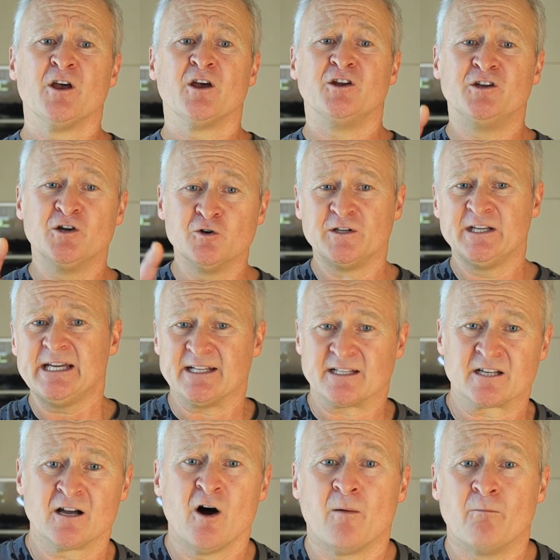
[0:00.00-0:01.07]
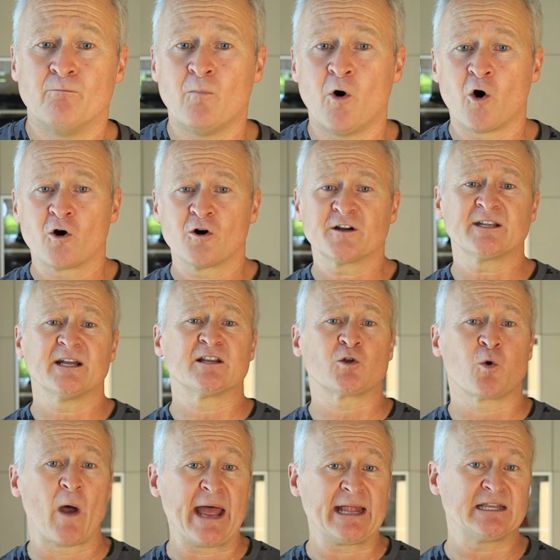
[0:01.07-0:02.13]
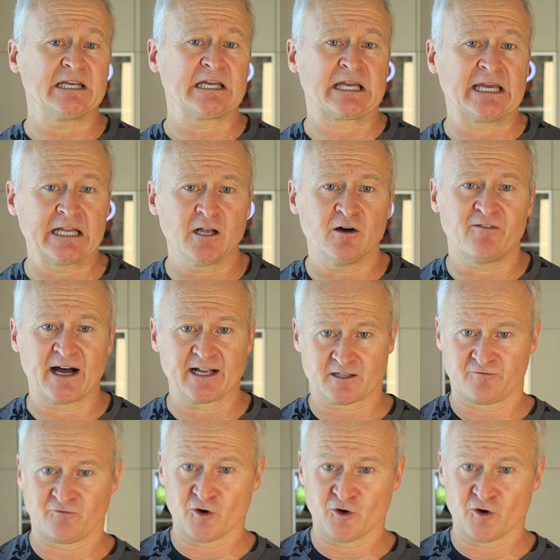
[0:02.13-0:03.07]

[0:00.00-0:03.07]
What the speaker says: you need more than 20 kilowatt